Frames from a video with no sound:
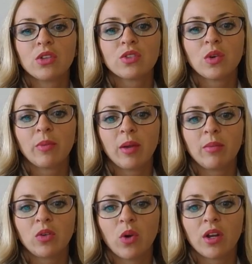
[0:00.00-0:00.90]
So
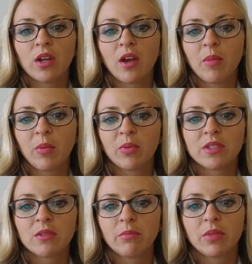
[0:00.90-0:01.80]
maybe you want to come up with
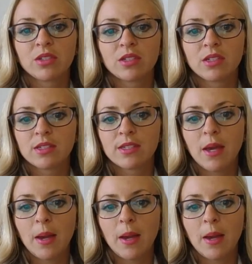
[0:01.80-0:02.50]
some business